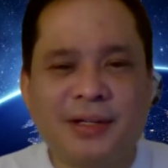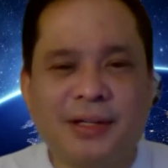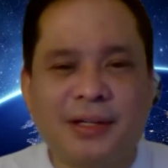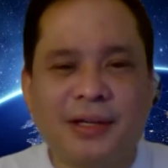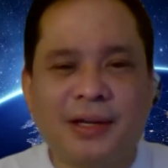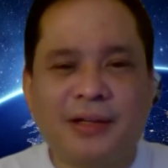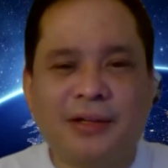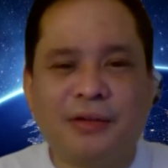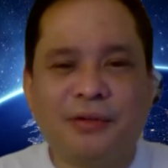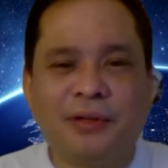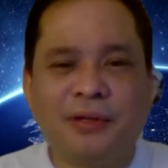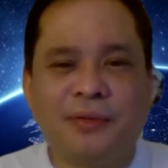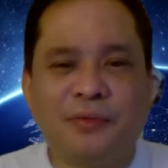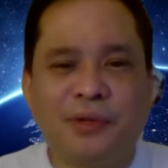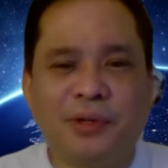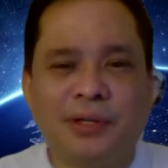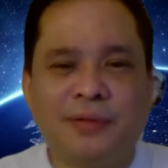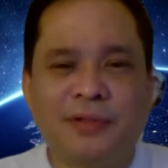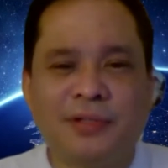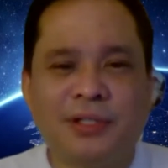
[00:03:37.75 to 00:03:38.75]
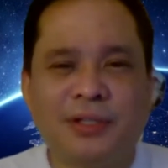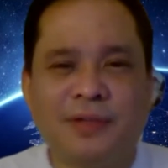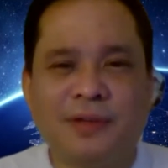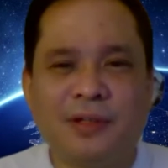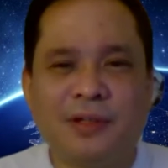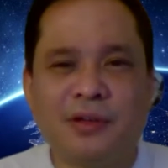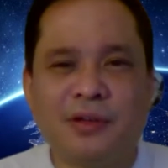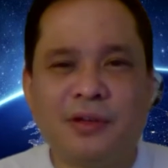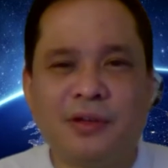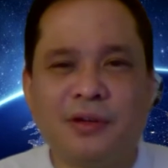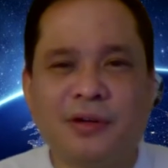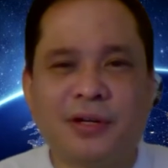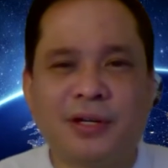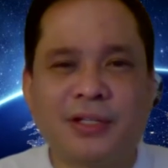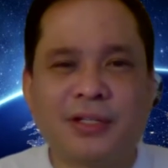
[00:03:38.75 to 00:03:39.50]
I know him when I was living in New York.